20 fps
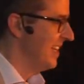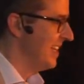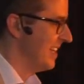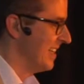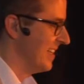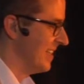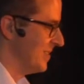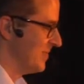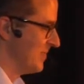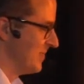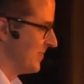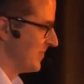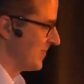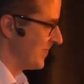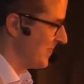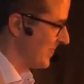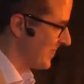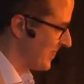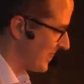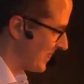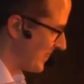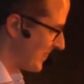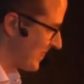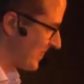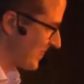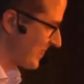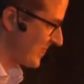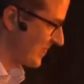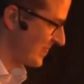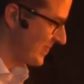Um,
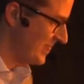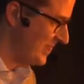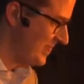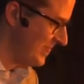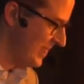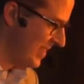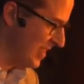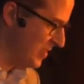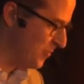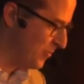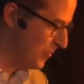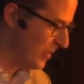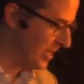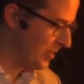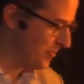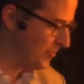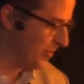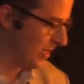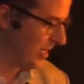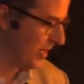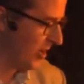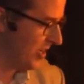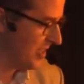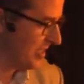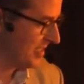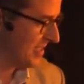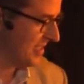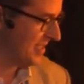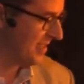we, we learned it